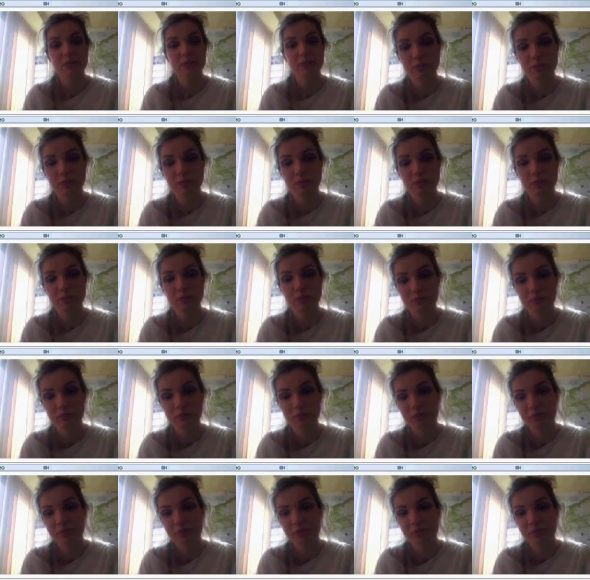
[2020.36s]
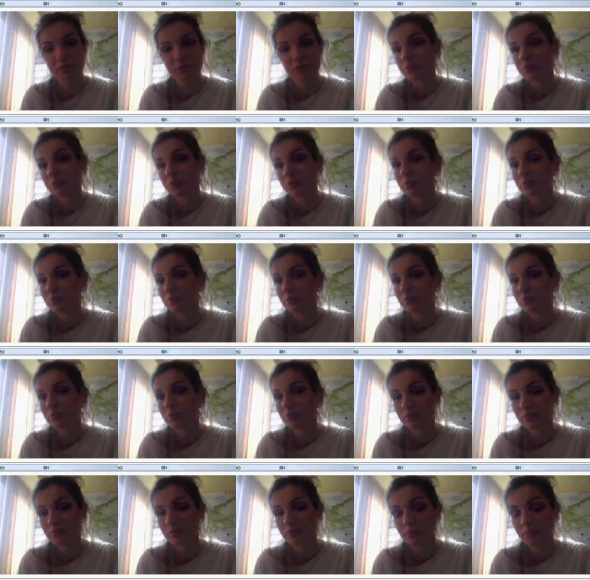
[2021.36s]

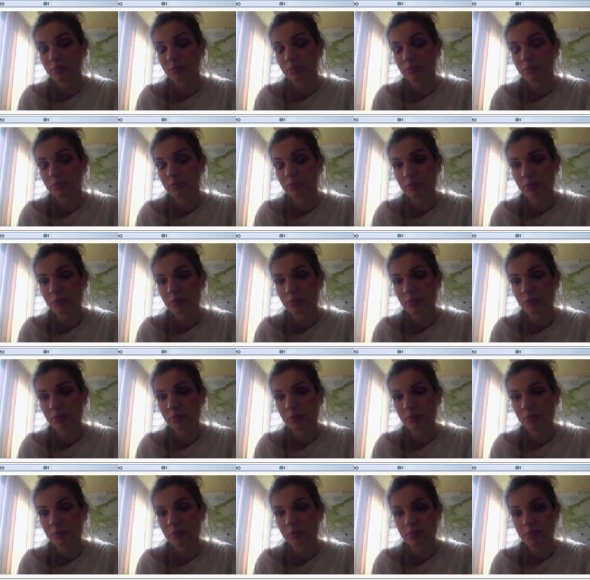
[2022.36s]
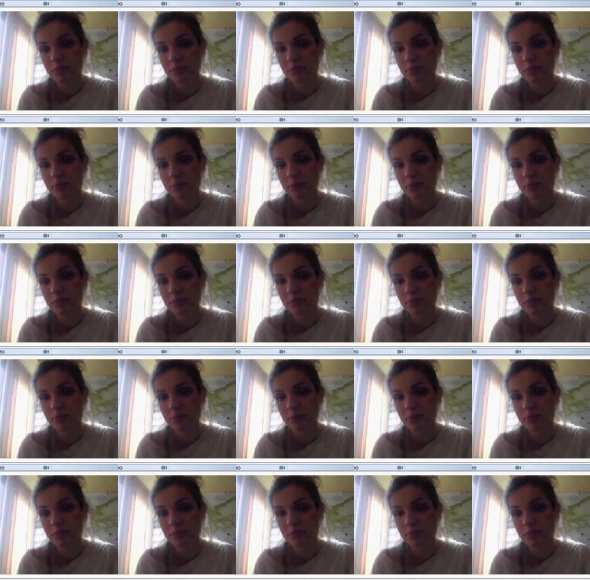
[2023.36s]
(no one is talking)